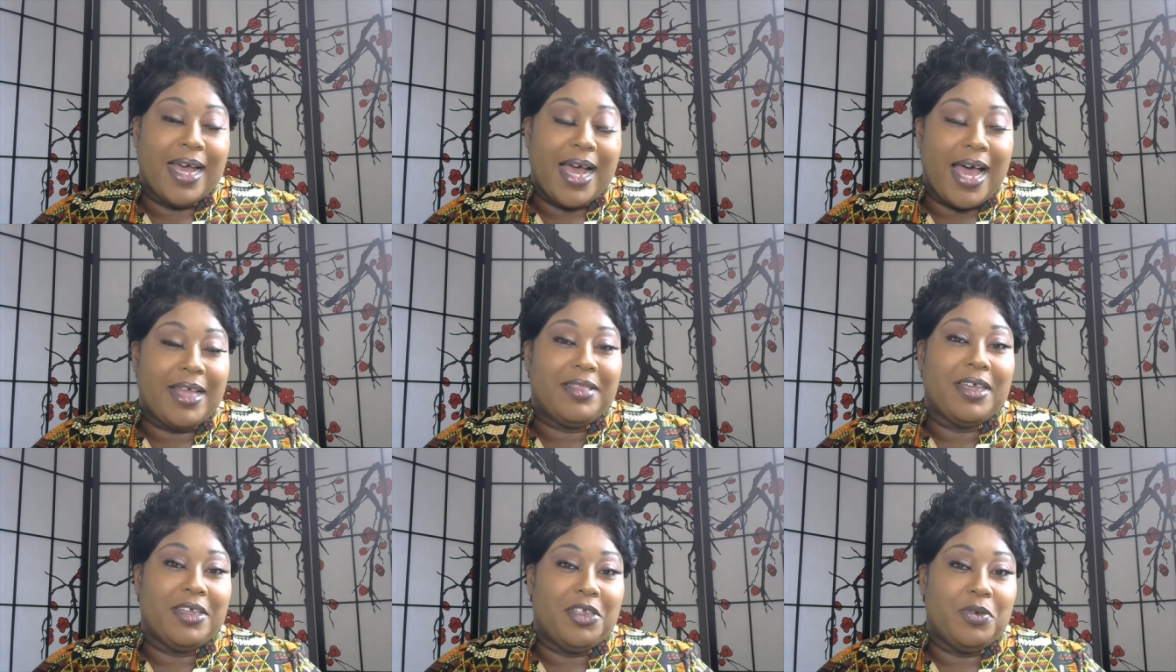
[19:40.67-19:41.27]

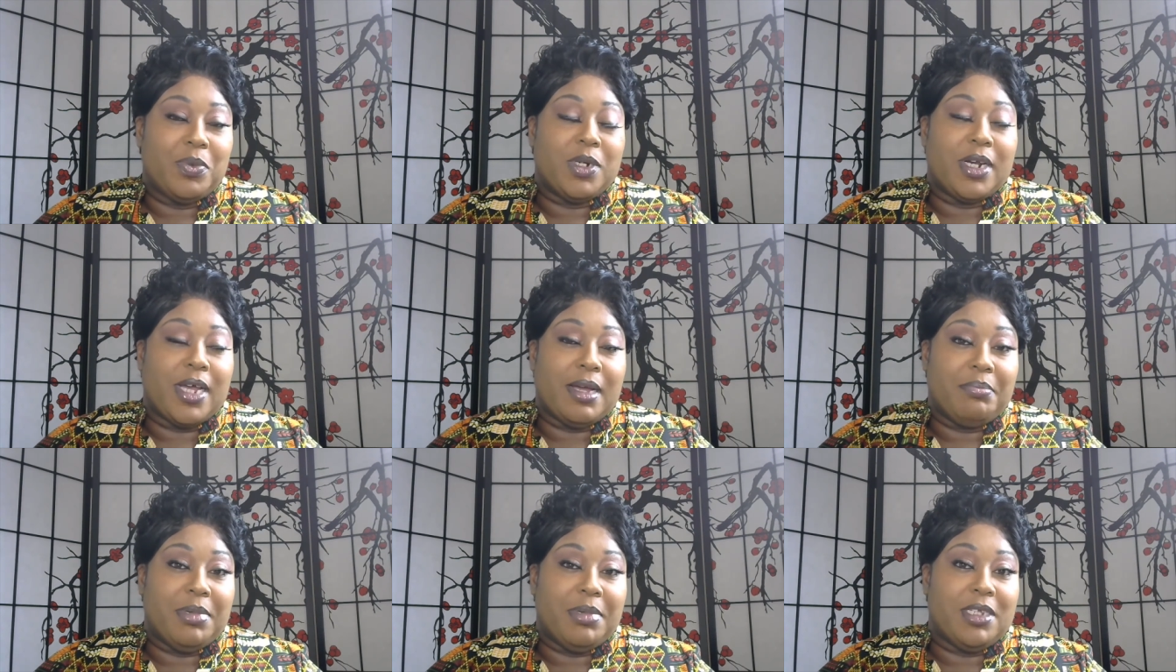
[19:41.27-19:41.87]
I think you would
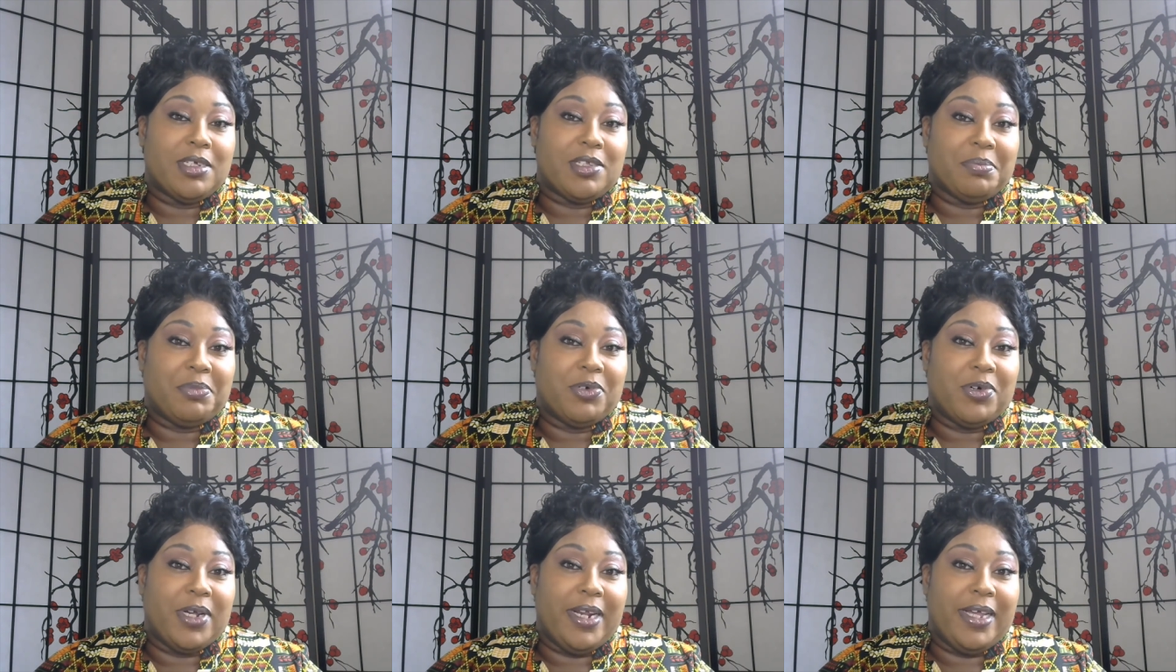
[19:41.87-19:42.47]
not be
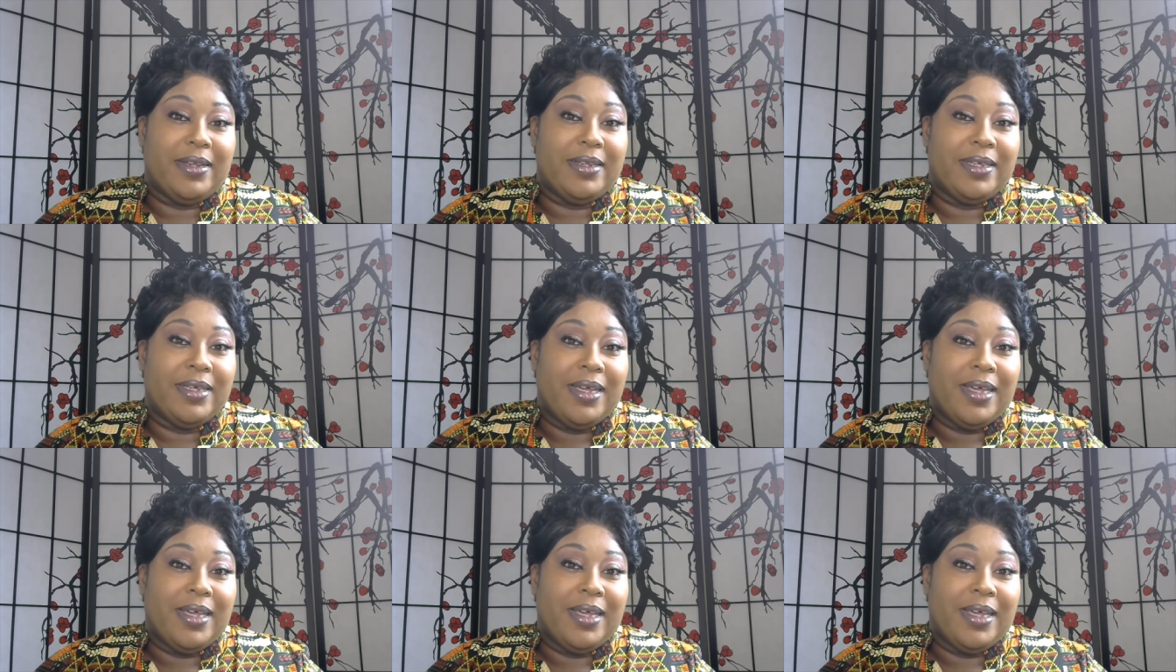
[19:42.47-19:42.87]
disappointed.